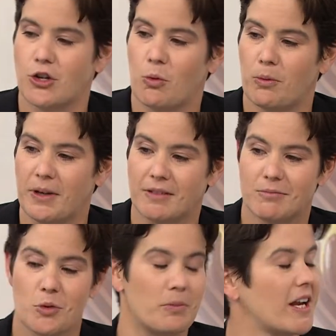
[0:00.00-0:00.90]
show will be
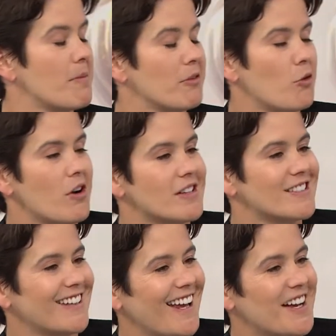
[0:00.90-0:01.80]
coming. That's really
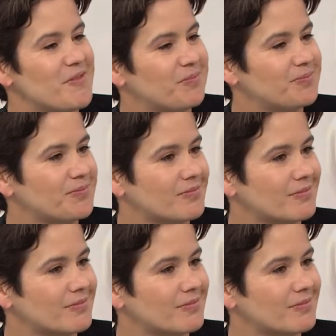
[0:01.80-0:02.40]
cool. Yeah.